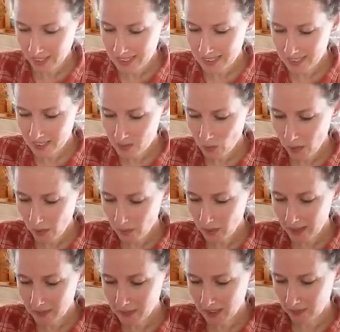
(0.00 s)
Since well
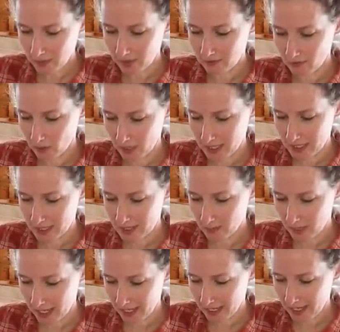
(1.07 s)
bred people avoid
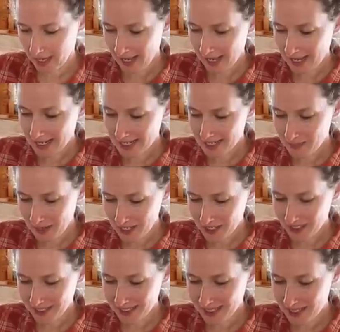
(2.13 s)
display,
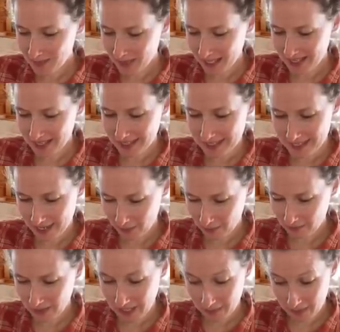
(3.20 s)
especially display that is out
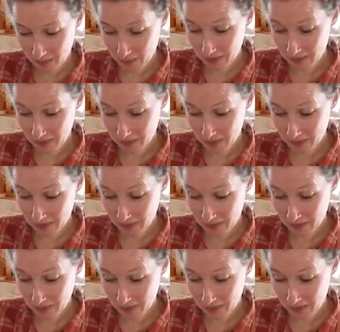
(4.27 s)
of keeping